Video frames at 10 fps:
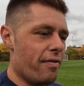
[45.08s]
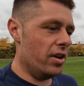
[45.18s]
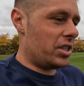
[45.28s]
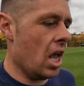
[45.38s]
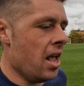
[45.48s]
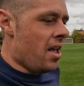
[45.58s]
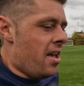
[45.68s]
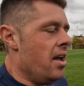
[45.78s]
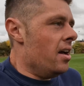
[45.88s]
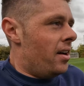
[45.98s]
efforts.
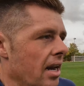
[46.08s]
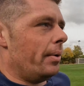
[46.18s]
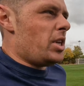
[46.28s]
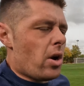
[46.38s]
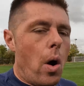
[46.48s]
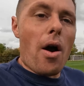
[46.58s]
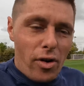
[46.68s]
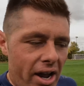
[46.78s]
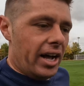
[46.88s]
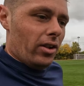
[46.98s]
Now we do go
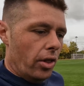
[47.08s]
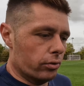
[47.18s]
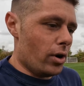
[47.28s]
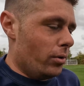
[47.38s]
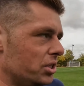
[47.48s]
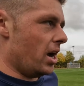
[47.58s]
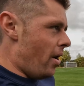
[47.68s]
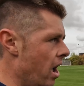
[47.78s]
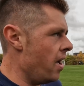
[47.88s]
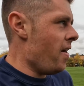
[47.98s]
over a hill on the route, so
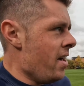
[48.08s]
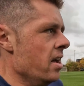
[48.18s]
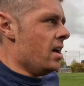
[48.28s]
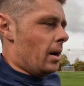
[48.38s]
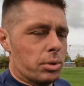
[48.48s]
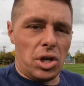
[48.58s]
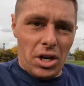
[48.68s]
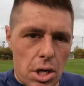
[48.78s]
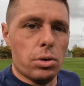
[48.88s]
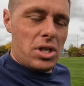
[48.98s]
I'm just
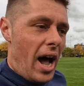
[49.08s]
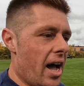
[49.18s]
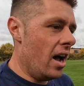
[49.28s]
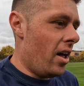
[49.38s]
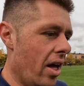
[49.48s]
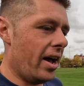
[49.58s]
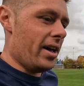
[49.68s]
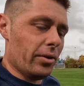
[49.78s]
gonna use that, that